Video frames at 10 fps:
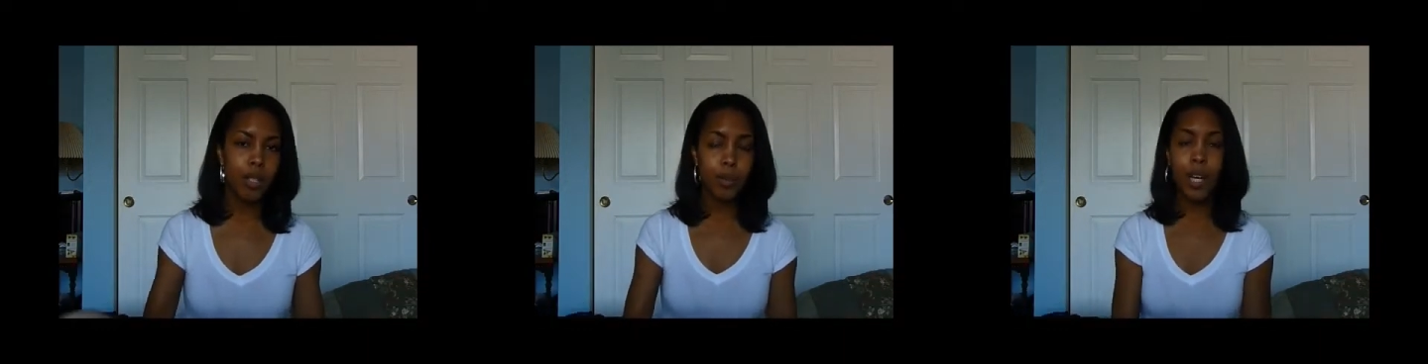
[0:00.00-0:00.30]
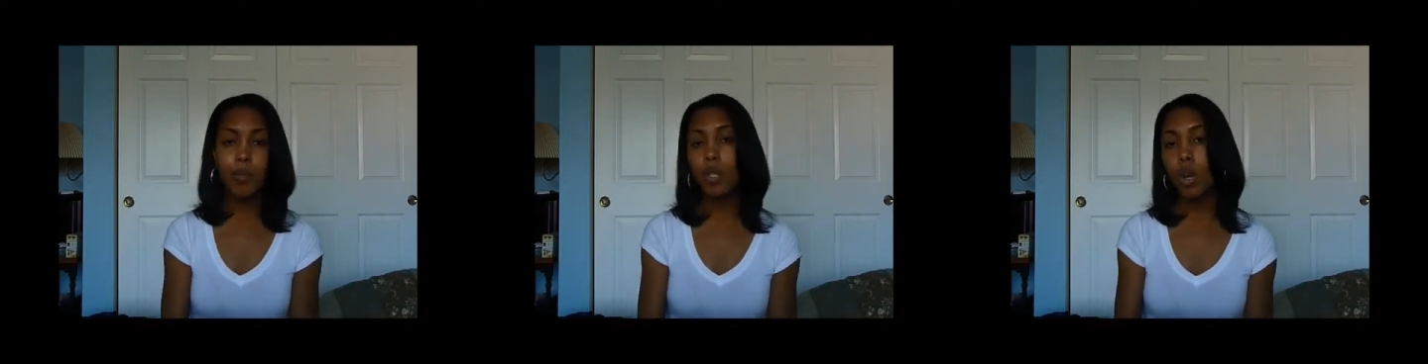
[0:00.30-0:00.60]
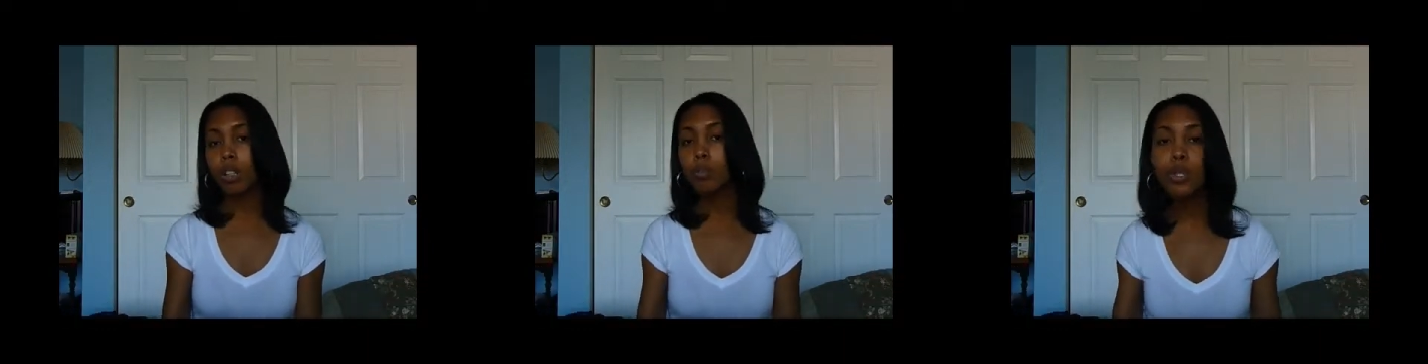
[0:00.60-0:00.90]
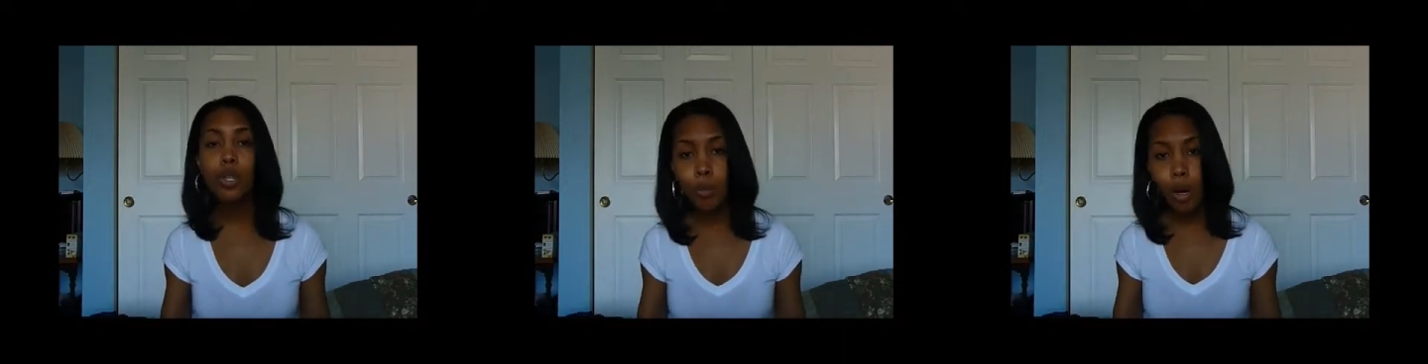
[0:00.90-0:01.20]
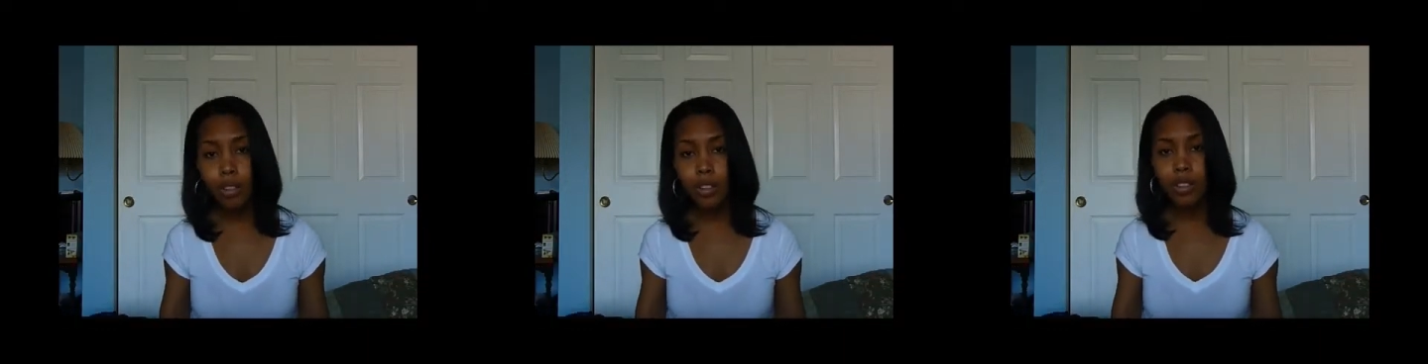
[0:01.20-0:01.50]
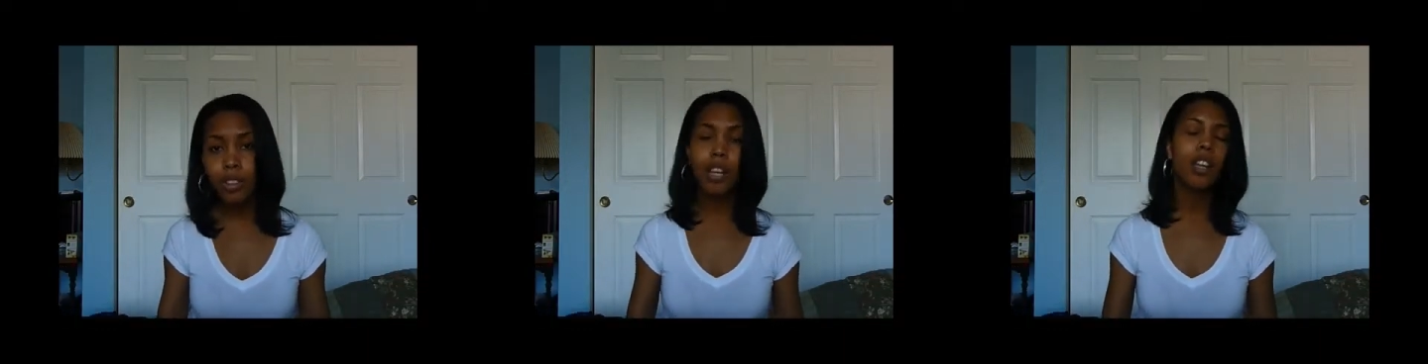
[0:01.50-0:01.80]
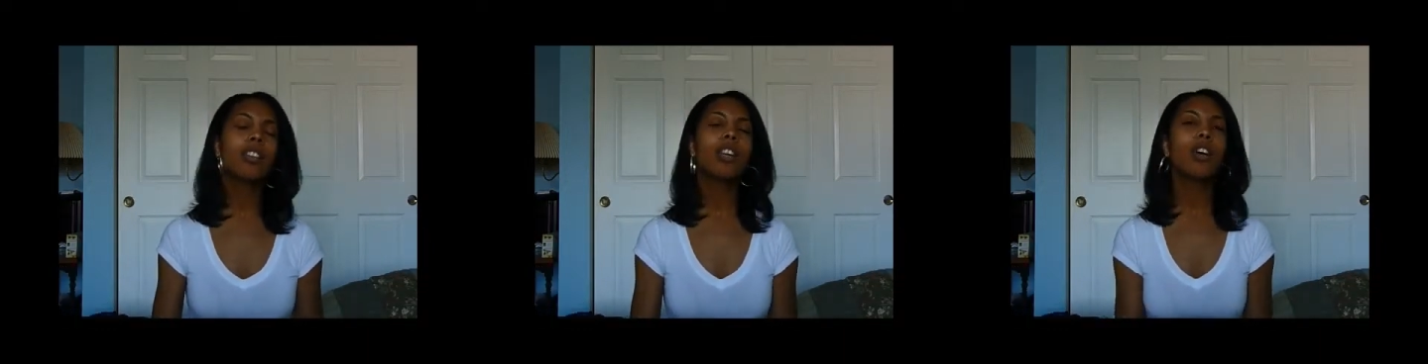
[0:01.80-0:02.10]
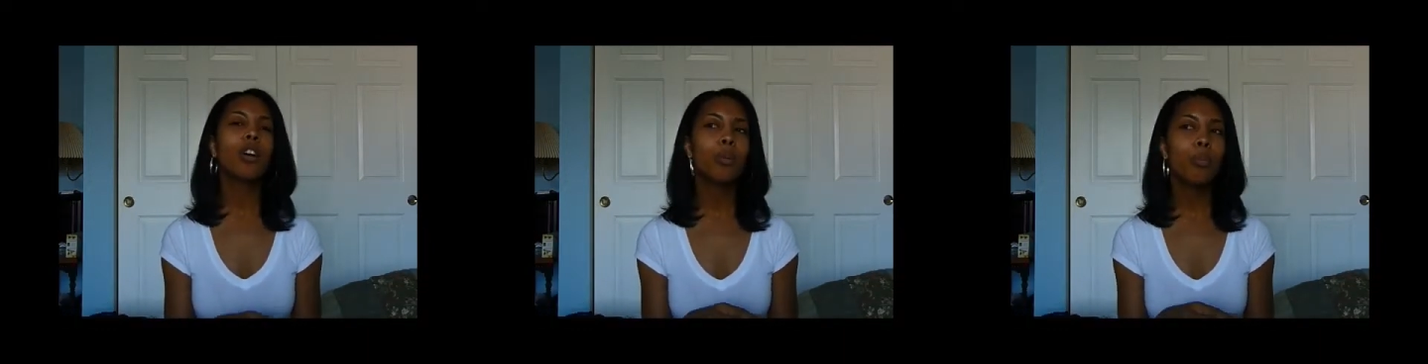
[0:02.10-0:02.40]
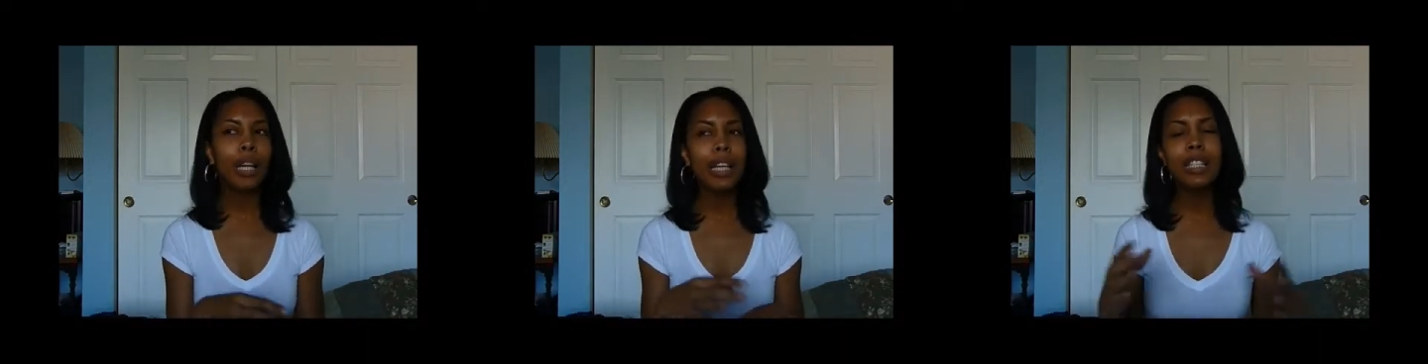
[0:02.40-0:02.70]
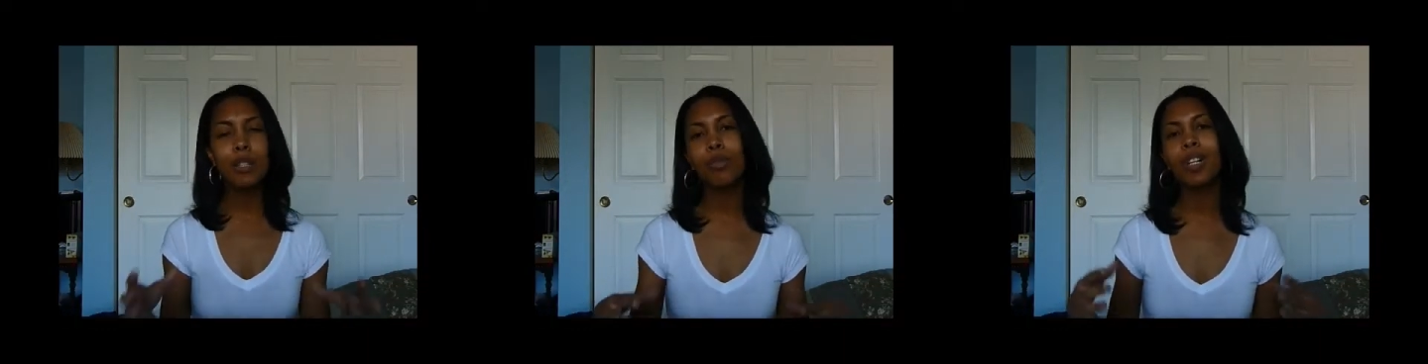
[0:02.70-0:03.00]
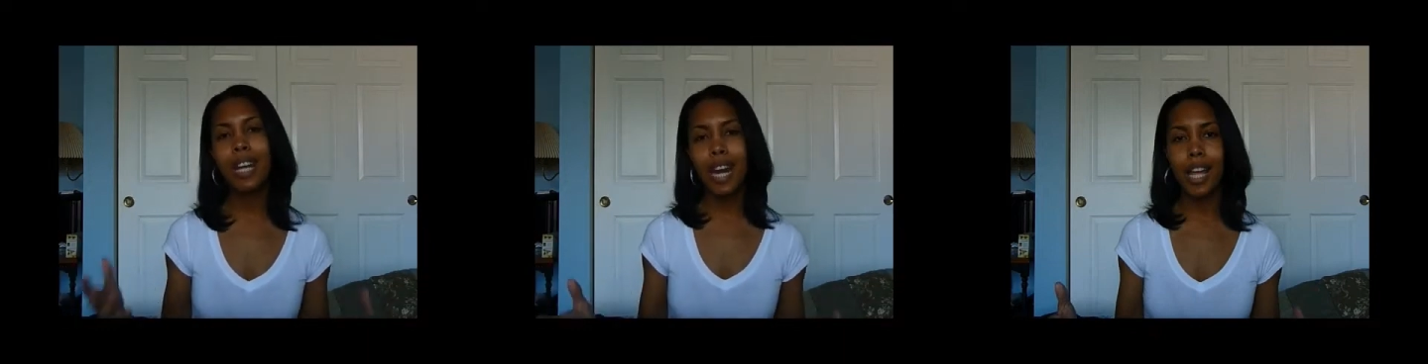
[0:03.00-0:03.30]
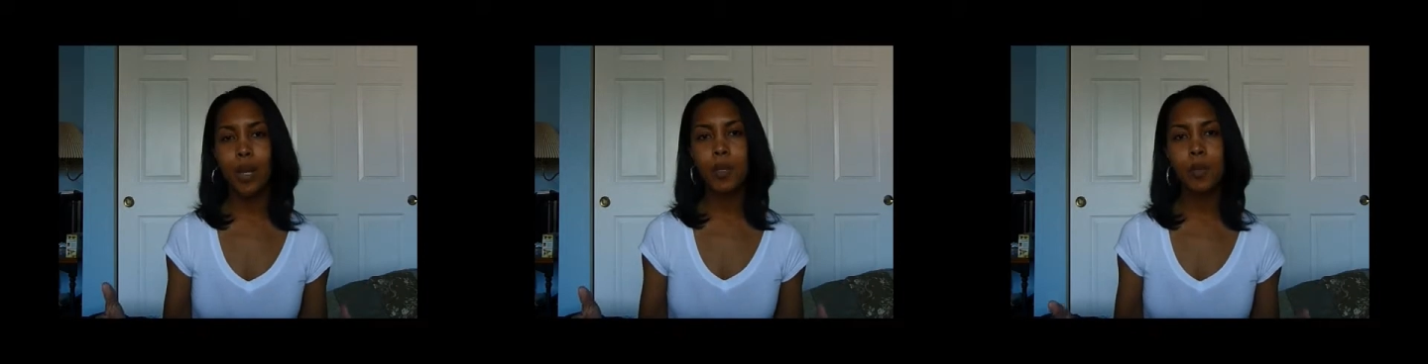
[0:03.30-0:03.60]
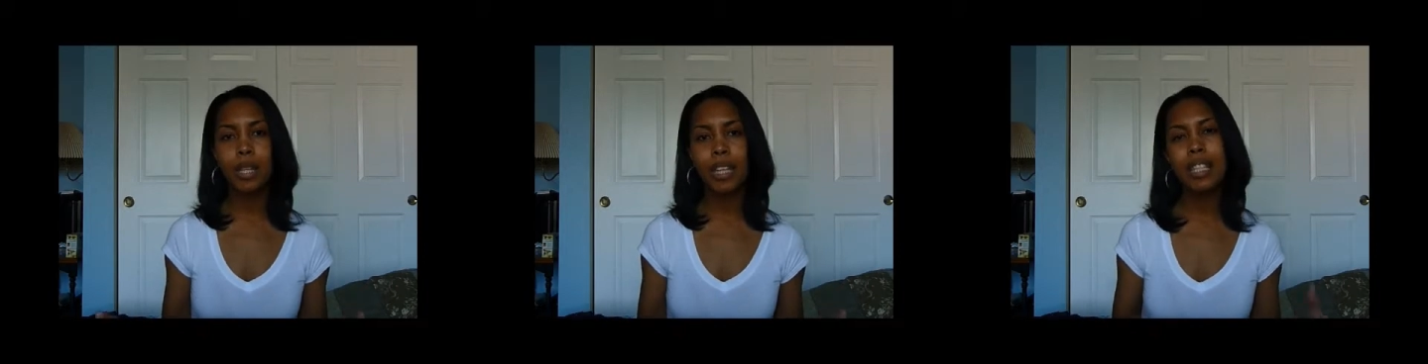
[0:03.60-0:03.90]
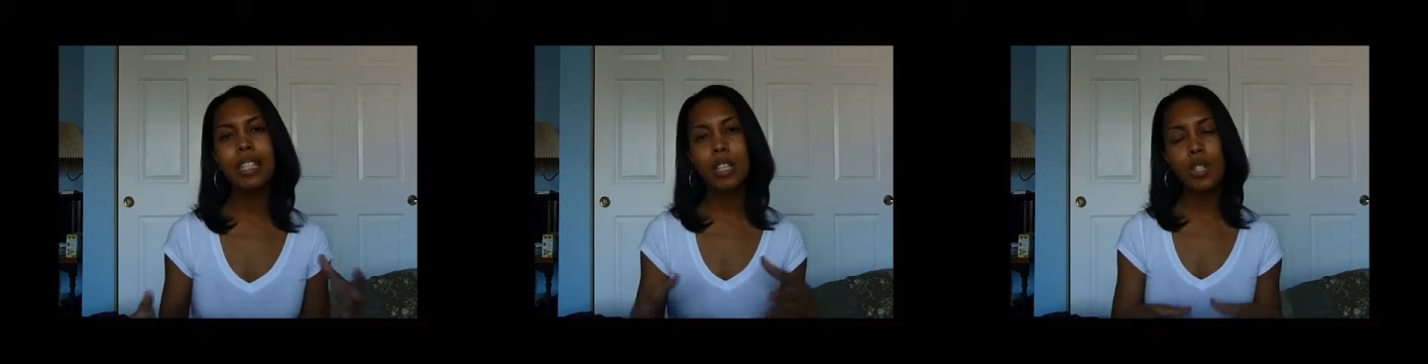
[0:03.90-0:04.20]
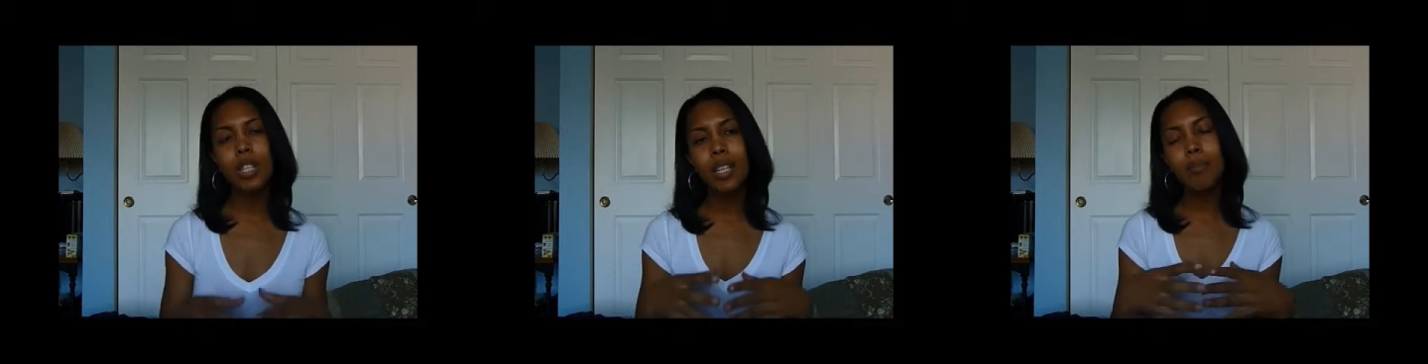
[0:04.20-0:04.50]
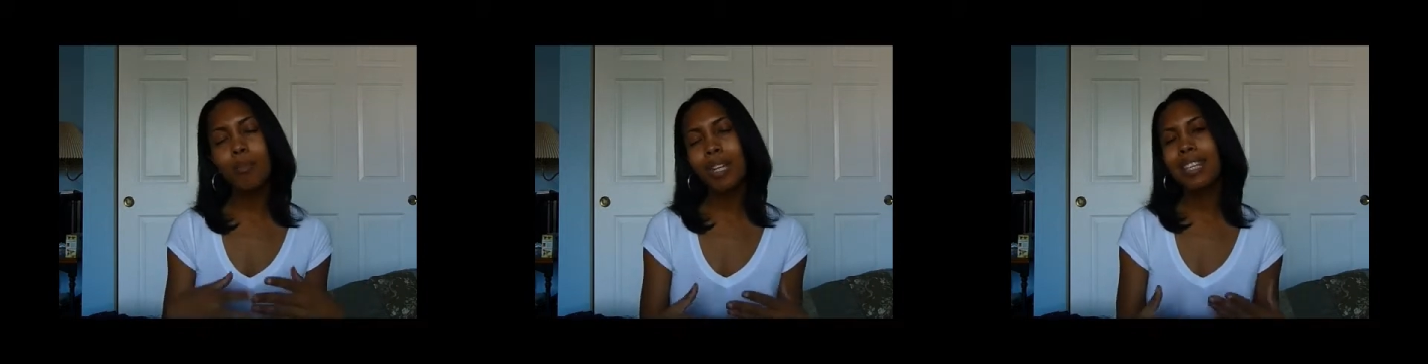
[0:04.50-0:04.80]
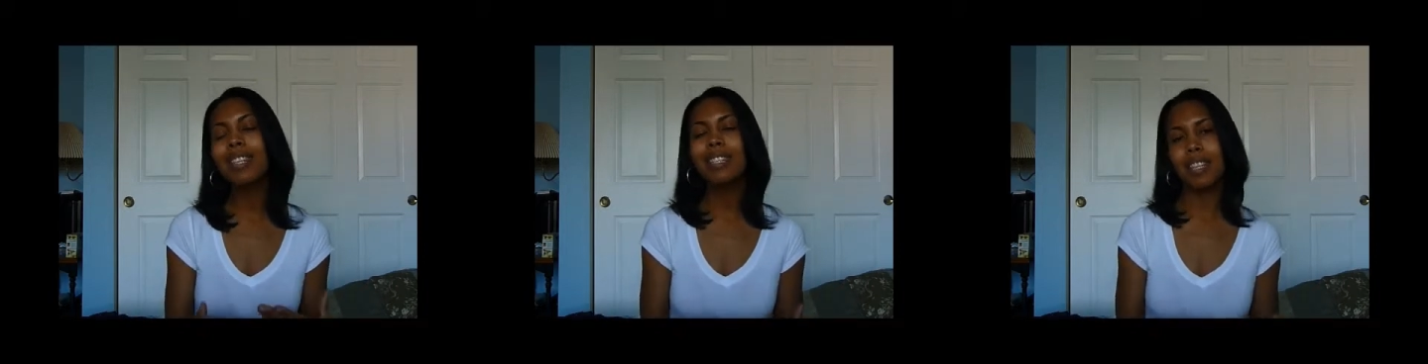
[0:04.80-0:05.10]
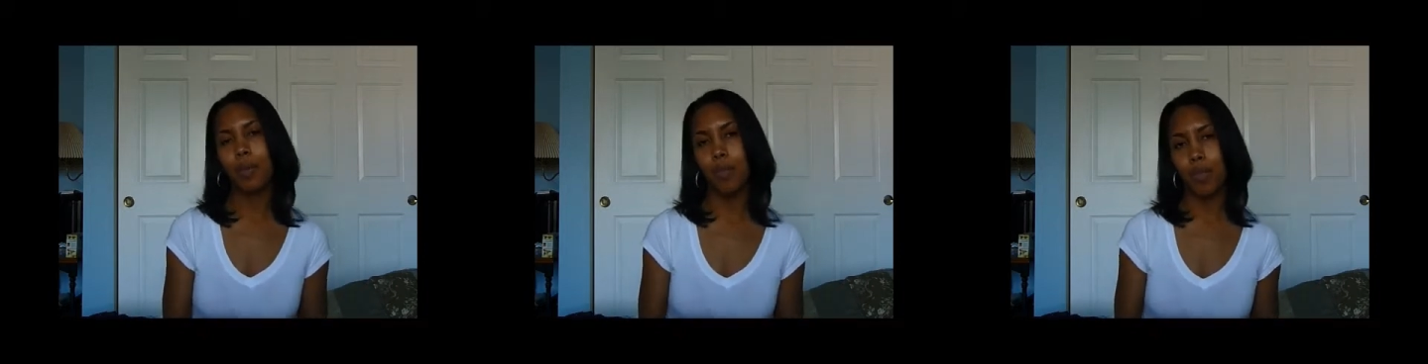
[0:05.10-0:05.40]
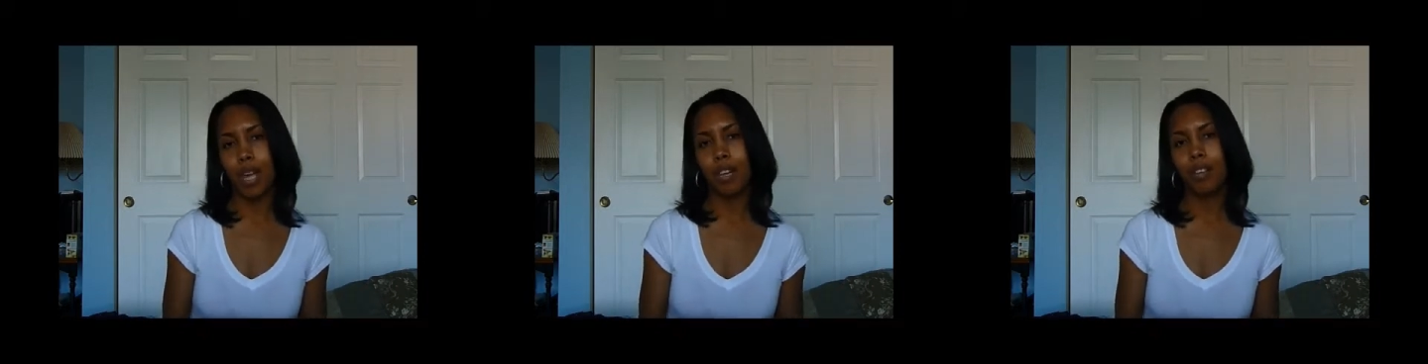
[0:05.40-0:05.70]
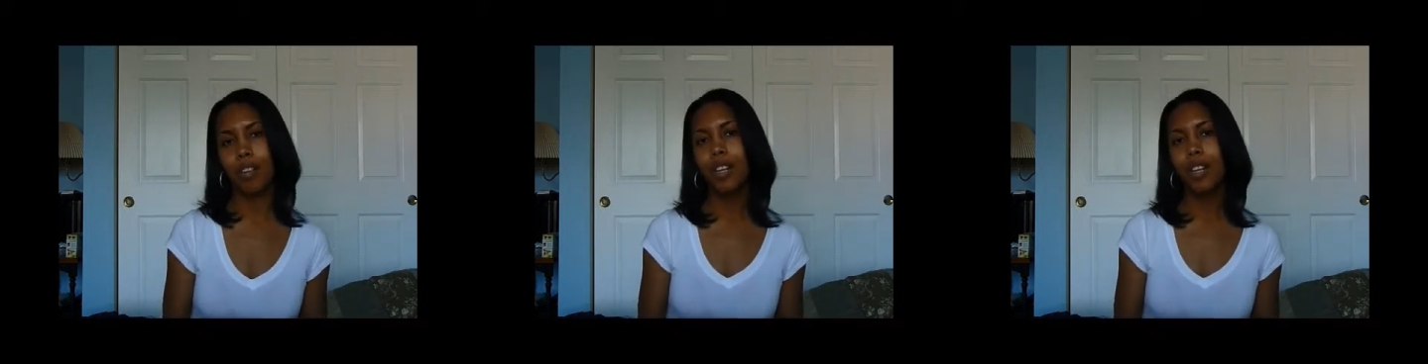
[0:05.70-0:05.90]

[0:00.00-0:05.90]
Sometimes it's called mature modeling. There are many different names, but they essentially mean the same thing.